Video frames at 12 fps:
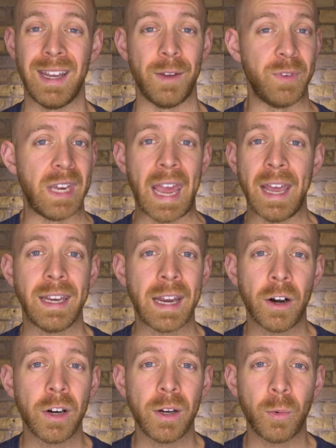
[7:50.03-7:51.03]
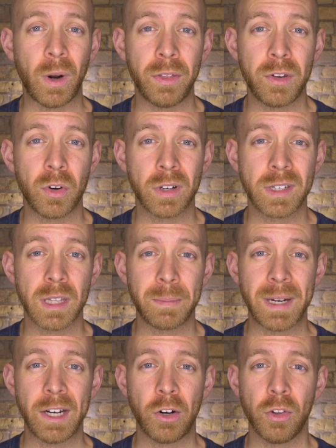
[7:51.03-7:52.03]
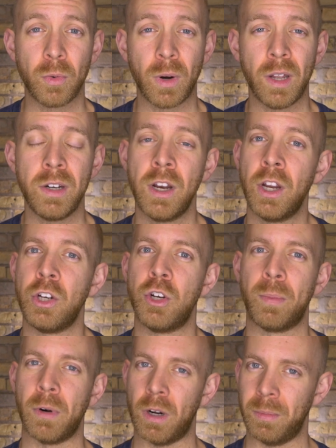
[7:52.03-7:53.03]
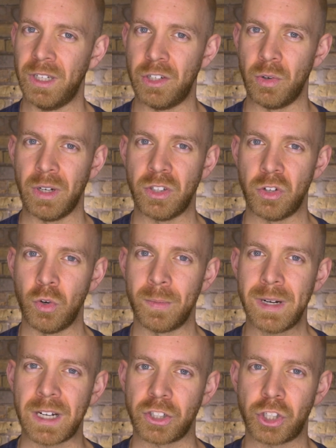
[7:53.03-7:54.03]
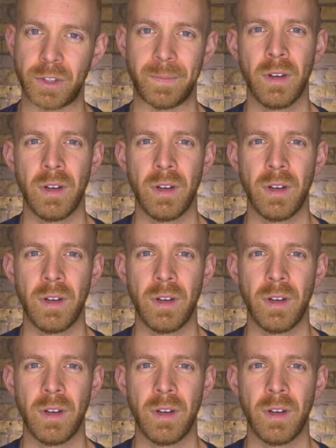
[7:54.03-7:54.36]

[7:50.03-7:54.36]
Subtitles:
If you can't carry it with you onto the bike or the run, you're probably doing too much.